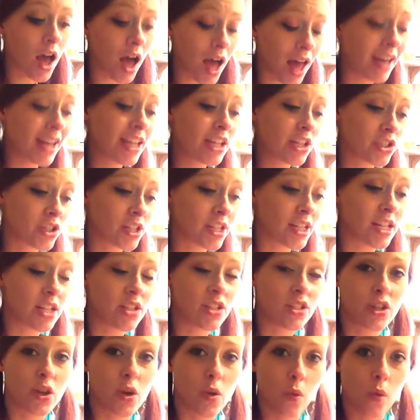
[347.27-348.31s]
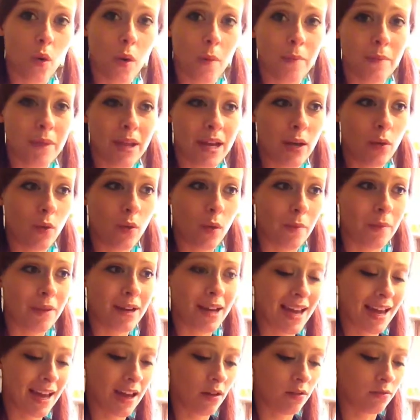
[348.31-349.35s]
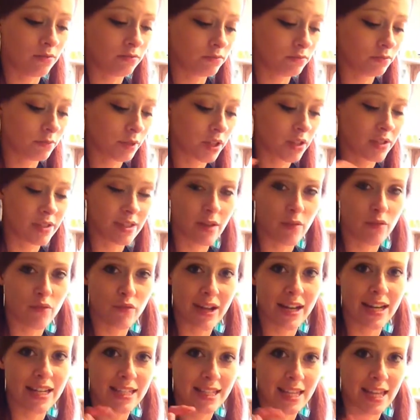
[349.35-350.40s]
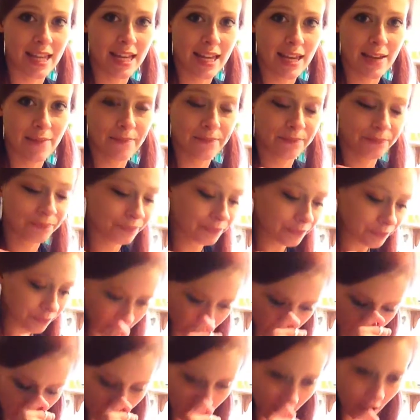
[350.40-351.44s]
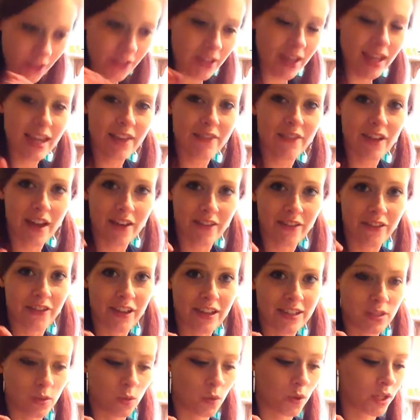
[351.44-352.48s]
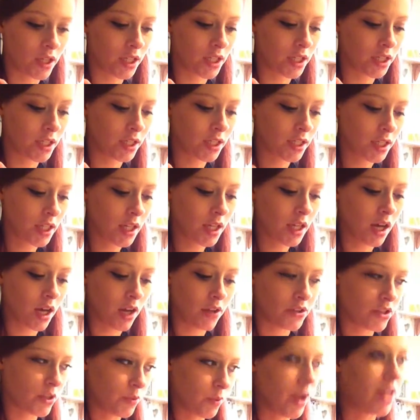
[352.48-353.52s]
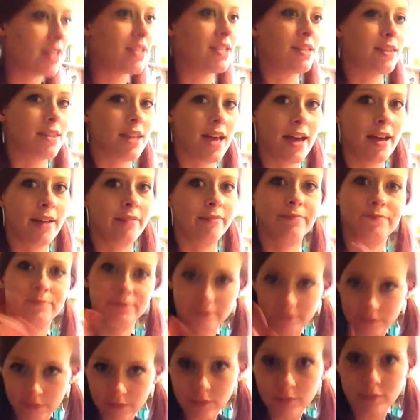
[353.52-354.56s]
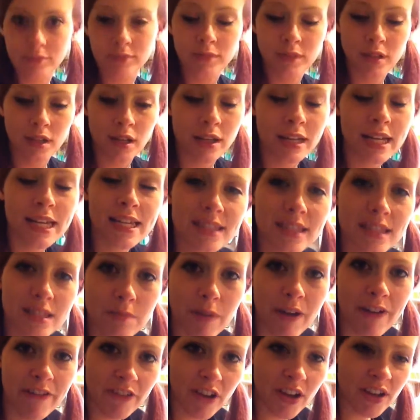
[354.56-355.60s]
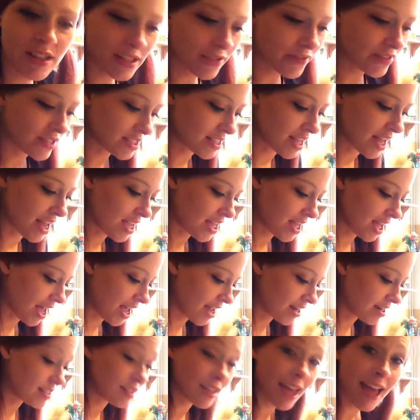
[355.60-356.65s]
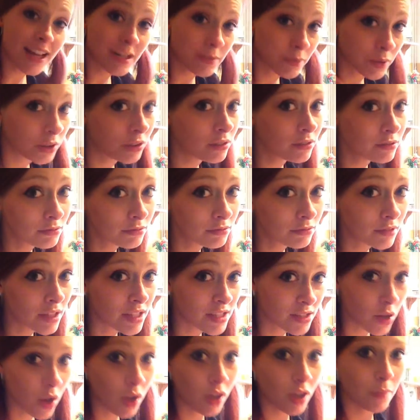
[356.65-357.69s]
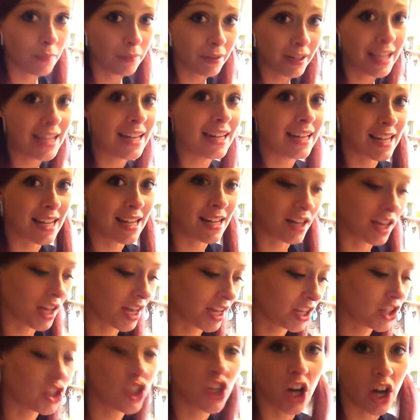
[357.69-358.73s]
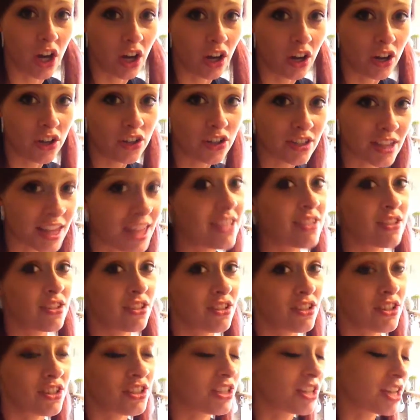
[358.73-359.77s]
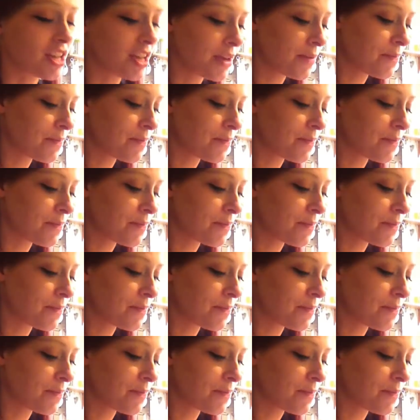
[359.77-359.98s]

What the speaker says: I literally need to do 1 minute, 1 minute out because they're really skinny. I think if I have a fatter one, I'll do what I did there. At least it's my first ever steak and it's edible. It's not completely like charred, so that's good.